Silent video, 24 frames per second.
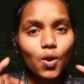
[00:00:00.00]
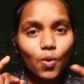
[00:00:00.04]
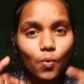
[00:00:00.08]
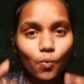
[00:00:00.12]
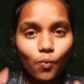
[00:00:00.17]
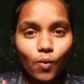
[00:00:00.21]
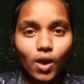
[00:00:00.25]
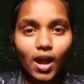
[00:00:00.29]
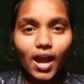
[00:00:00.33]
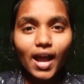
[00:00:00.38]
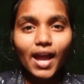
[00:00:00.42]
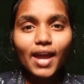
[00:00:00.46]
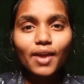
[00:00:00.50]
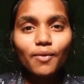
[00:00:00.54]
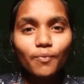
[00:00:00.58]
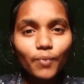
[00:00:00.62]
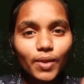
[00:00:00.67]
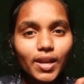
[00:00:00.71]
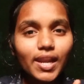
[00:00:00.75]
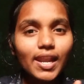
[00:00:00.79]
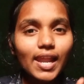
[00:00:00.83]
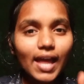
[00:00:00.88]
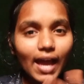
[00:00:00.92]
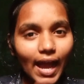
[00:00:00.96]
Why
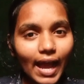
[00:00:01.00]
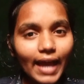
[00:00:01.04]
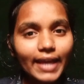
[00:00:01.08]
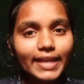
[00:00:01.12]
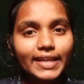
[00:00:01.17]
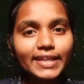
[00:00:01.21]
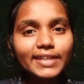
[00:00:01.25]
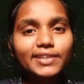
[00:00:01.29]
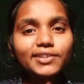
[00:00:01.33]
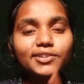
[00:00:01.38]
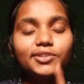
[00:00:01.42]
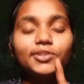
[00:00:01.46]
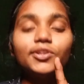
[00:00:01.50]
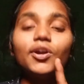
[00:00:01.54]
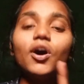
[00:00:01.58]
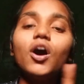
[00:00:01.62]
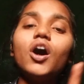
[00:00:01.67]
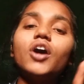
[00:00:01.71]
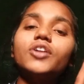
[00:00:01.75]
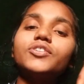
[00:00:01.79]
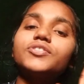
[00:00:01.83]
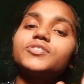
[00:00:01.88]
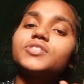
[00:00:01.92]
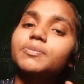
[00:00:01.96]
will I
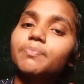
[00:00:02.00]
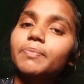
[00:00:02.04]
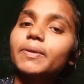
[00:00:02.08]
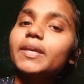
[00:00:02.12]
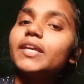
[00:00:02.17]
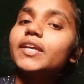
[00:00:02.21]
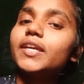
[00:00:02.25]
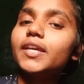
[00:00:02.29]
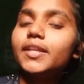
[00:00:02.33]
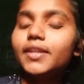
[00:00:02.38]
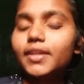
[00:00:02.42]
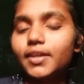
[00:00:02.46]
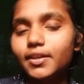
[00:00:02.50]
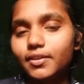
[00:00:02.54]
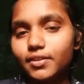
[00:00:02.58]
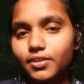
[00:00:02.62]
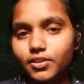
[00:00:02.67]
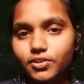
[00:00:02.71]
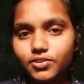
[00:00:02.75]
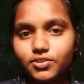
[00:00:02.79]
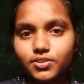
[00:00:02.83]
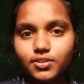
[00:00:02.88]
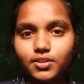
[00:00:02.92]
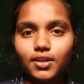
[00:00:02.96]
not speak in
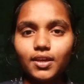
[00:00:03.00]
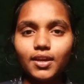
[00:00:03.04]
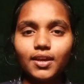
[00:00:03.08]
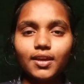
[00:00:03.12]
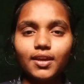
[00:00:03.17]
English?